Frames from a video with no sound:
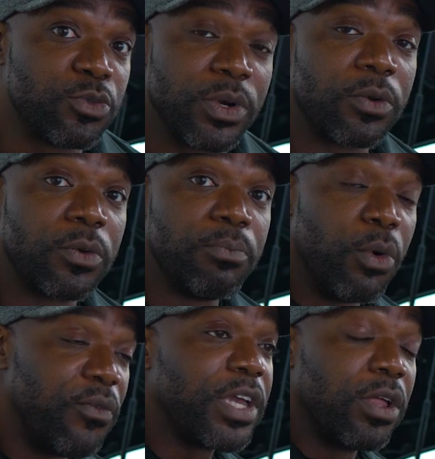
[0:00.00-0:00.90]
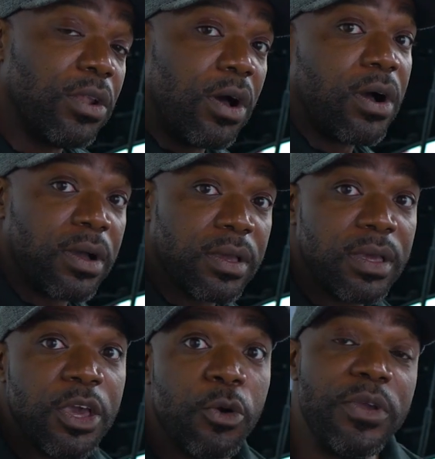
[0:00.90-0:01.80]
we're moving along,
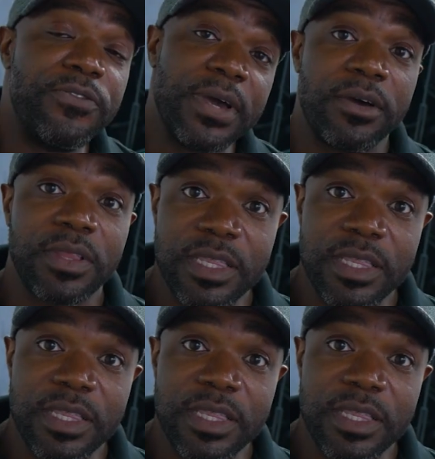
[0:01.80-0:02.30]
we found